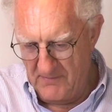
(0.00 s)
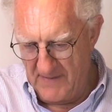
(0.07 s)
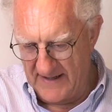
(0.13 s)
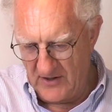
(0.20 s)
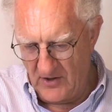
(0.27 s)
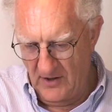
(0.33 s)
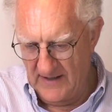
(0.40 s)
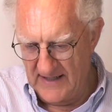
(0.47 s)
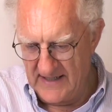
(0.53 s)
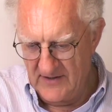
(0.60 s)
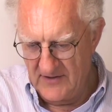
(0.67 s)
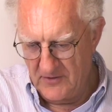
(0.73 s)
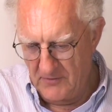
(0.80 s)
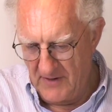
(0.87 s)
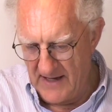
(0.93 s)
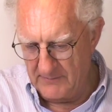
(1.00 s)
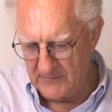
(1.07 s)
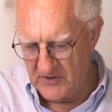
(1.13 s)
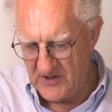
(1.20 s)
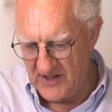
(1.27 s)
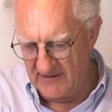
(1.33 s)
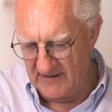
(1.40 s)
my colleagues who happened to
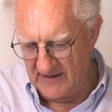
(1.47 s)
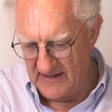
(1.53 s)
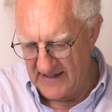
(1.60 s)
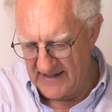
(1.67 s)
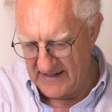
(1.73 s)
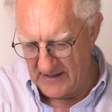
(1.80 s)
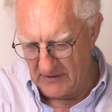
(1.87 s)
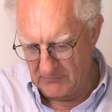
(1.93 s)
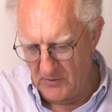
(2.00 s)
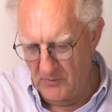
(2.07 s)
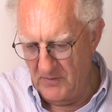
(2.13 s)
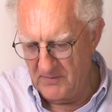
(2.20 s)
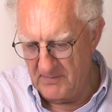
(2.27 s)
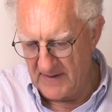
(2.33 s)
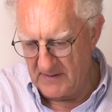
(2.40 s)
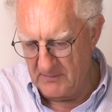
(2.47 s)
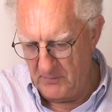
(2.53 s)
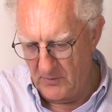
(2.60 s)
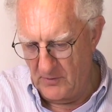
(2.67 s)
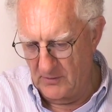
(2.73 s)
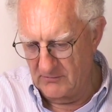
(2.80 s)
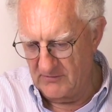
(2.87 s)
share a, a room with me,
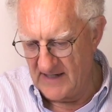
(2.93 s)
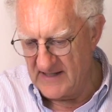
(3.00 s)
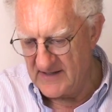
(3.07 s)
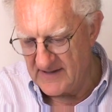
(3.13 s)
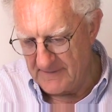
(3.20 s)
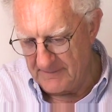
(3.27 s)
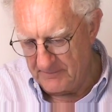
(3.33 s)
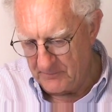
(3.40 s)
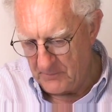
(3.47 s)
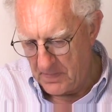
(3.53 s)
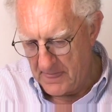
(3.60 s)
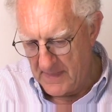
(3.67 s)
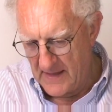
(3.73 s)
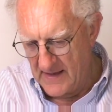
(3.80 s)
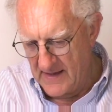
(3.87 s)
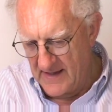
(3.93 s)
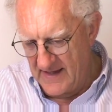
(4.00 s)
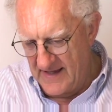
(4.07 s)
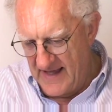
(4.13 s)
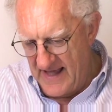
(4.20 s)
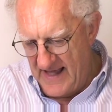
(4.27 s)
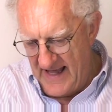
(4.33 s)
Paul Wraight.
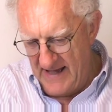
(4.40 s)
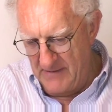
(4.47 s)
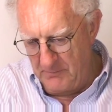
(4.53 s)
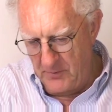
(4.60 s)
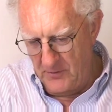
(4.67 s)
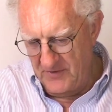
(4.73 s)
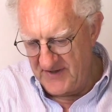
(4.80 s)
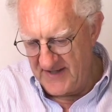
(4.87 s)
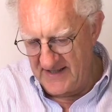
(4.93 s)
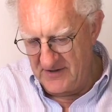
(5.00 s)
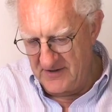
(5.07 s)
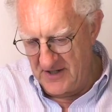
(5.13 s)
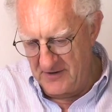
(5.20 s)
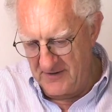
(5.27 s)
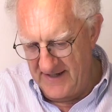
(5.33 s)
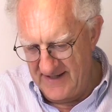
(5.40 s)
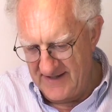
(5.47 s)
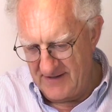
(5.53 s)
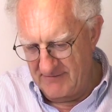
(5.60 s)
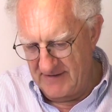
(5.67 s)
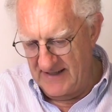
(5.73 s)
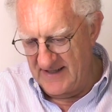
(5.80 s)
And Paul said, you know, here's
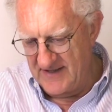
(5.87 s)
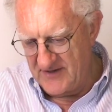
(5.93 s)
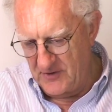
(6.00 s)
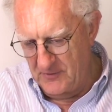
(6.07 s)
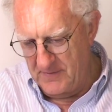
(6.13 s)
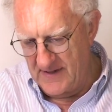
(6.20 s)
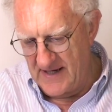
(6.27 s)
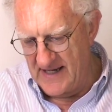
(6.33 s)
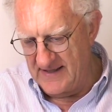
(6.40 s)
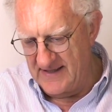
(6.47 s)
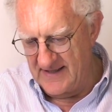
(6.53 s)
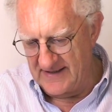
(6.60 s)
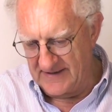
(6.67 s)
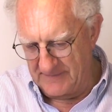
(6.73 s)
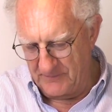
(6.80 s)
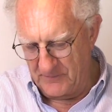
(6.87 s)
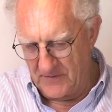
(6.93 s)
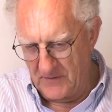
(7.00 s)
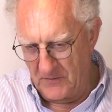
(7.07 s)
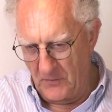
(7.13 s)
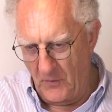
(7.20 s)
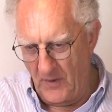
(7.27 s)
a really stupid idea.
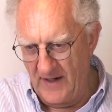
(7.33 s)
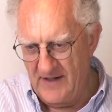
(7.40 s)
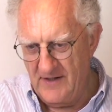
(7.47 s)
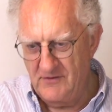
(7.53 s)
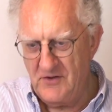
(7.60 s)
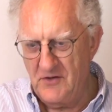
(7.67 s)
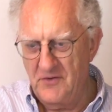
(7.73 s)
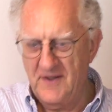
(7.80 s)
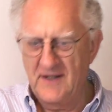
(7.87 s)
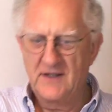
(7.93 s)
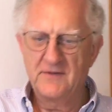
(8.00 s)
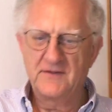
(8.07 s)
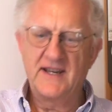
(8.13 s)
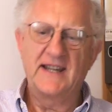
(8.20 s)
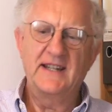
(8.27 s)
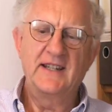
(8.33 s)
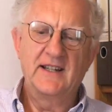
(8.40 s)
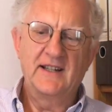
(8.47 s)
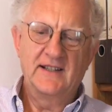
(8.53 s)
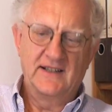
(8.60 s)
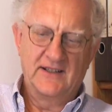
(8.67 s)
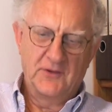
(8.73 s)
Why don't you think of taking
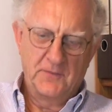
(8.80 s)
a little